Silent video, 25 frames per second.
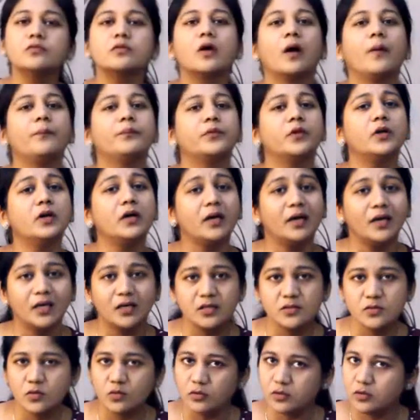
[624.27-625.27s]
from the
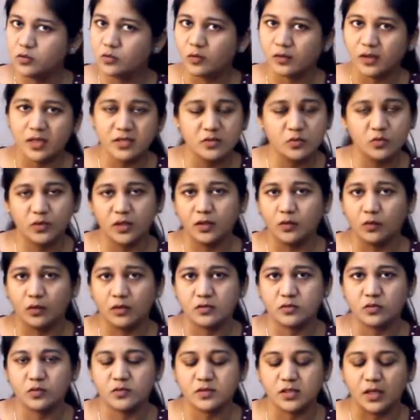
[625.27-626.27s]
exonucleus, you can
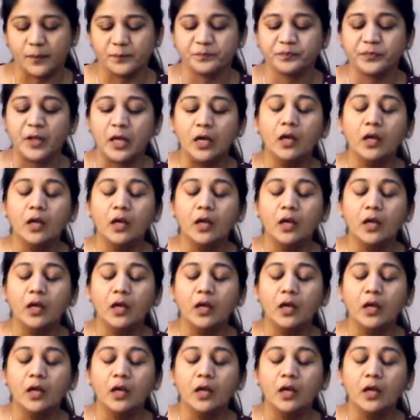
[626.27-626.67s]
also see.